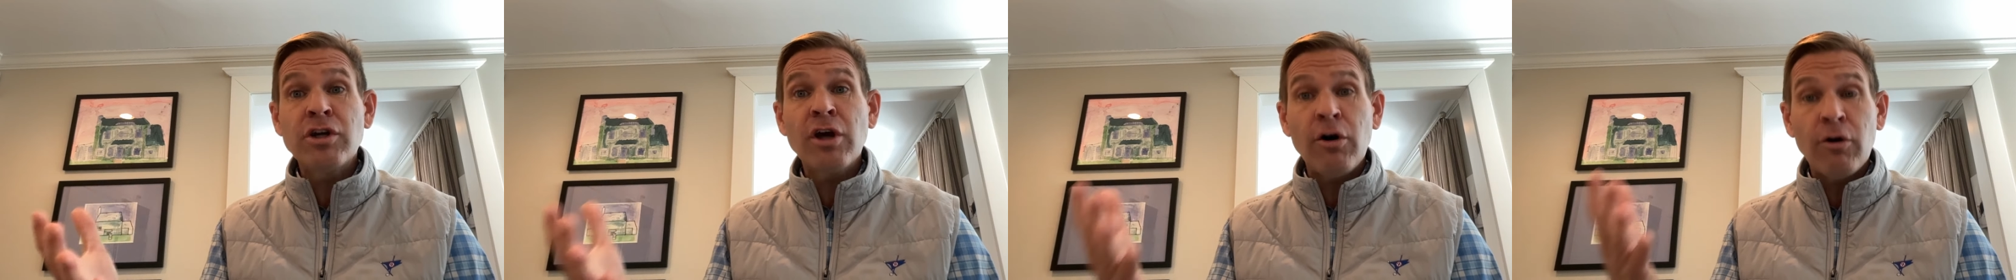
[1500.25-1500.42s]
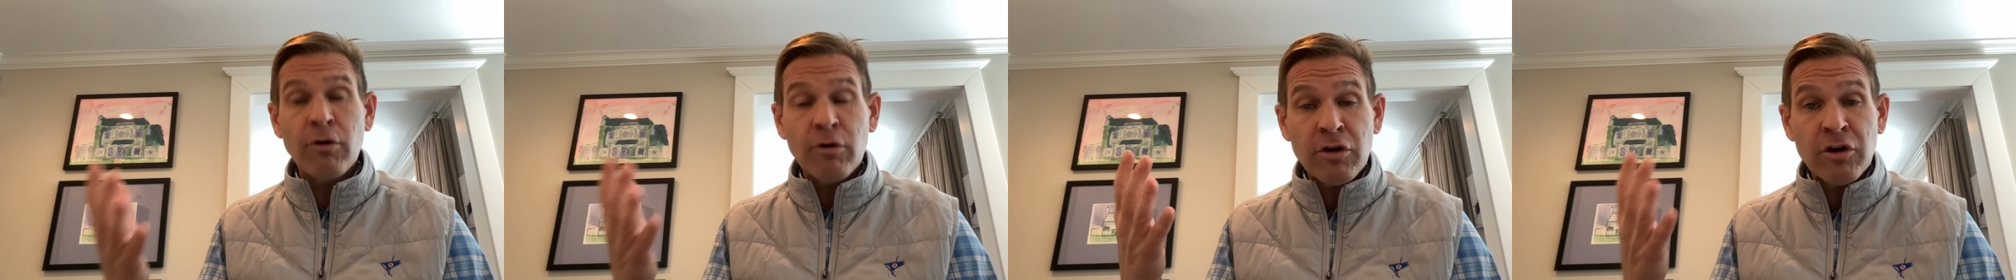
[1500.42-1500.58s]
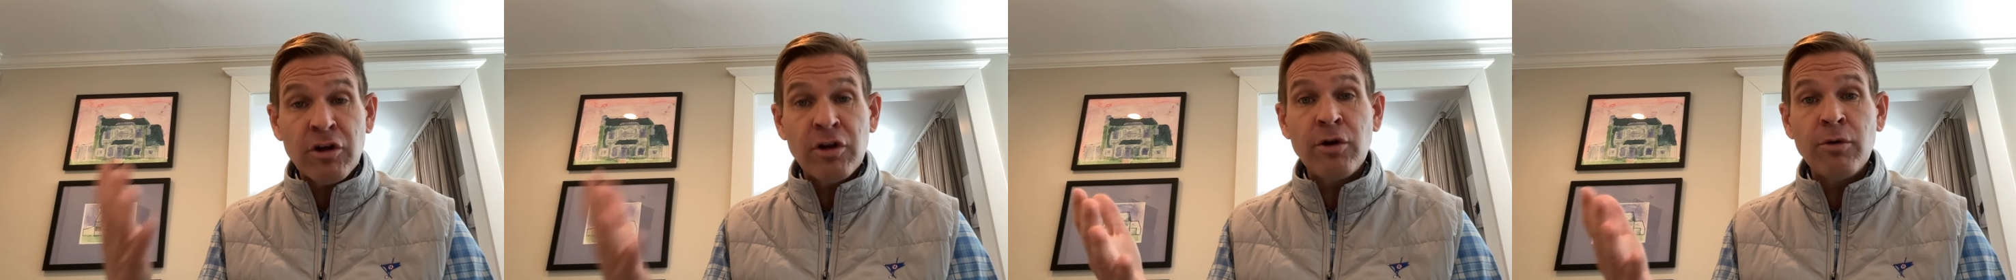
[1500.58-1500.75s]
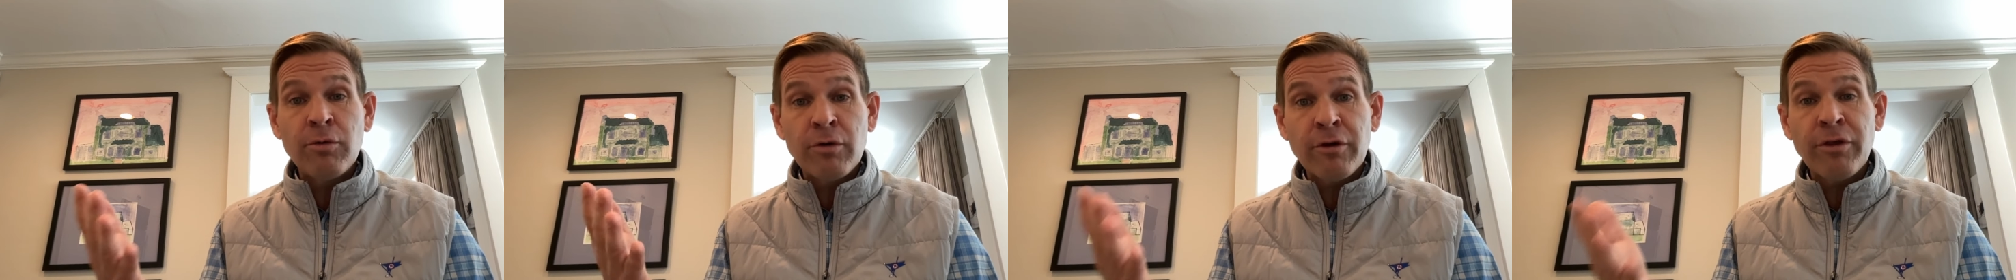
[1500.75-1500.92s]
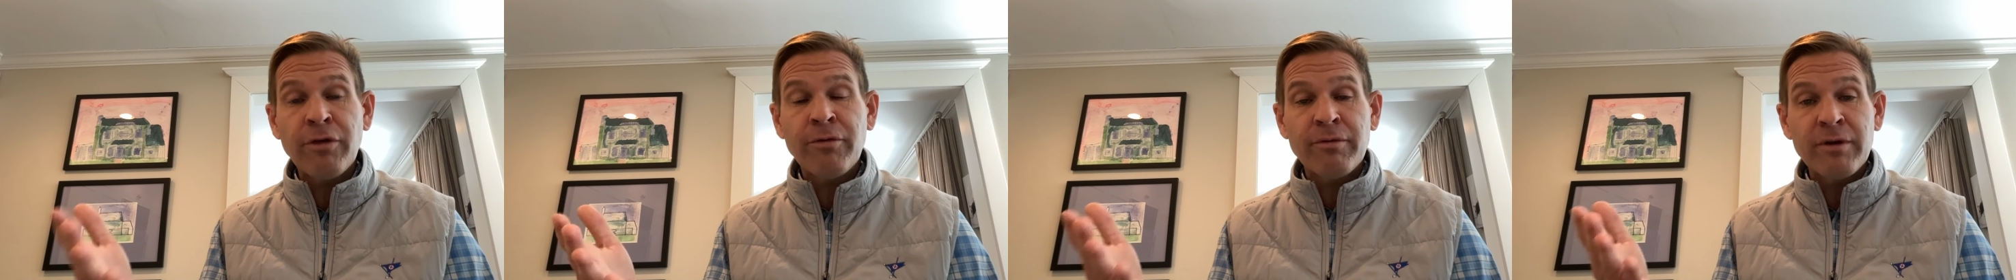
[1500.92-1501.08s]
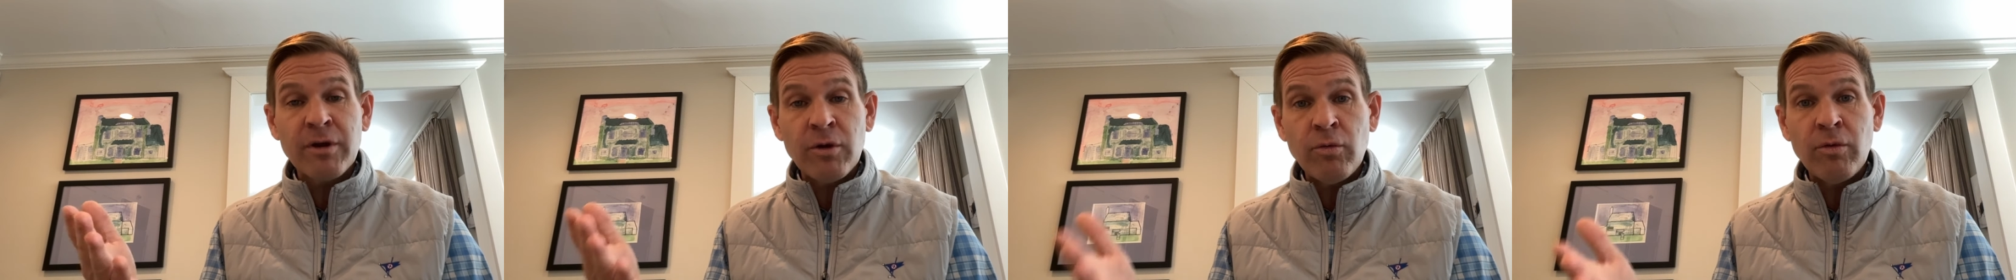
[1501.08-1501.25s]
joke, 2 or
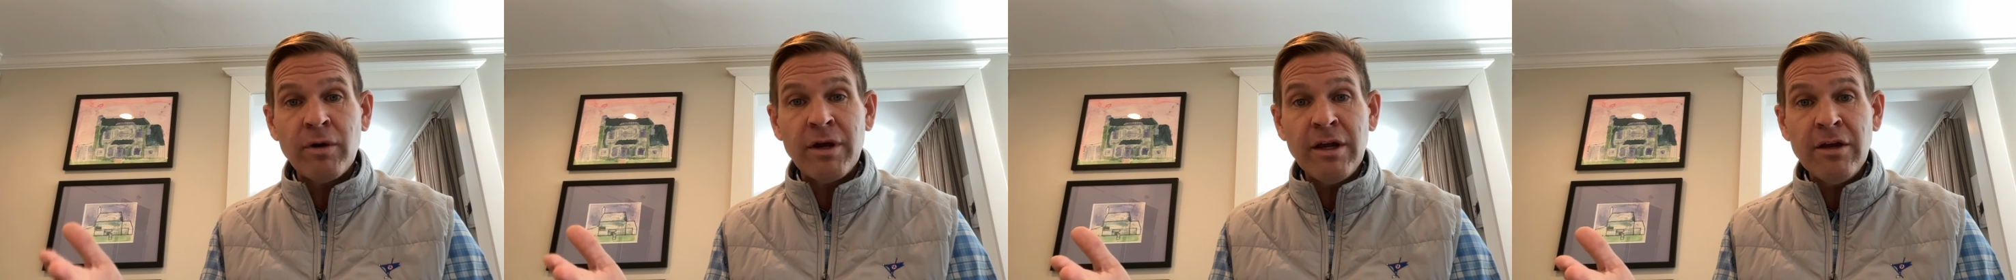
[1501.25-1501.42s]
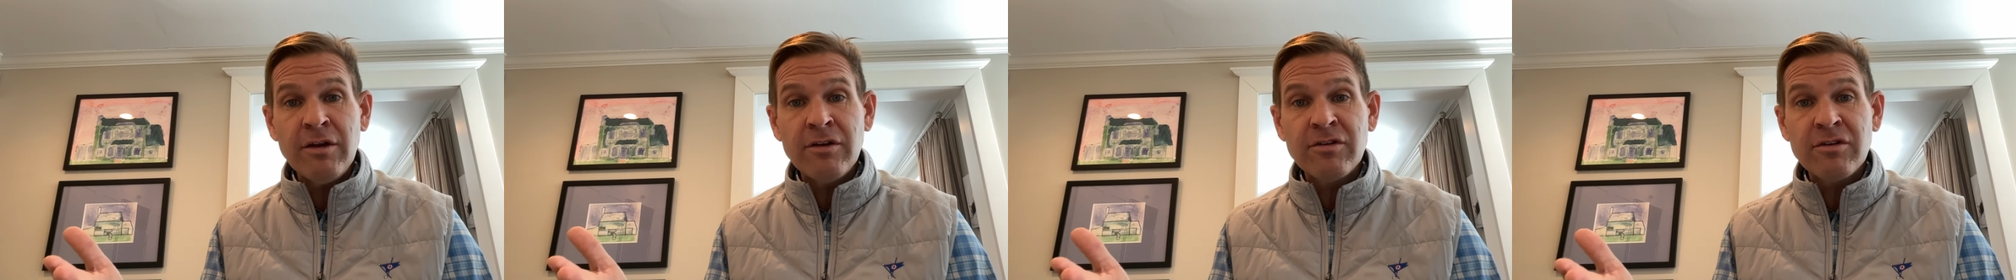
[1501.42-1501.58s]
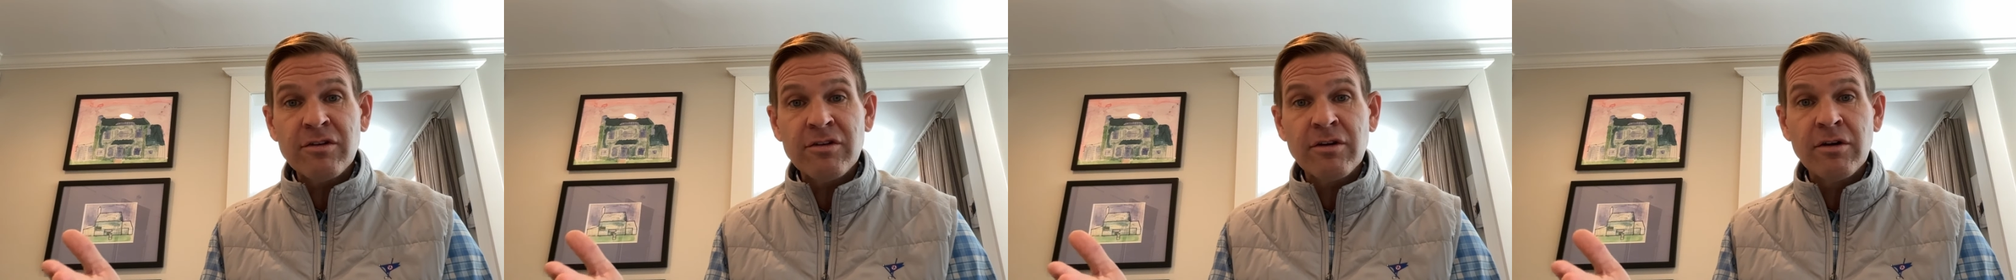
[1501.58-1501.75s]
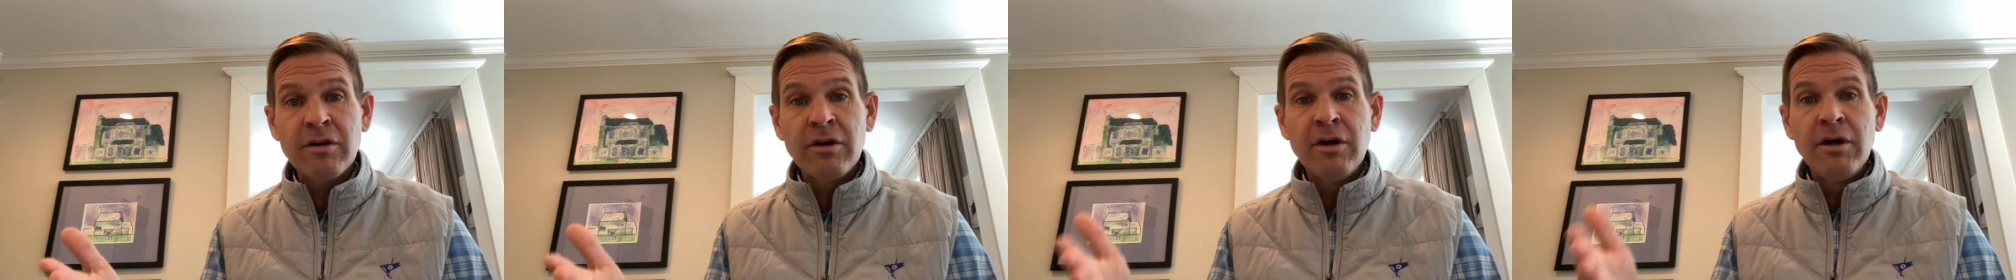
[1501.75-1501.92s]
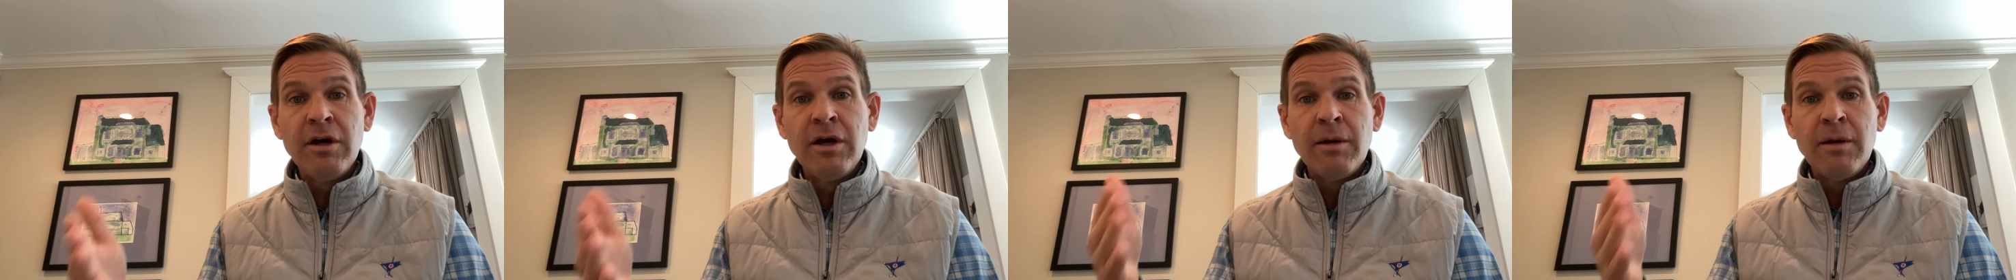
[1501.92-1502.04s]
3 weeks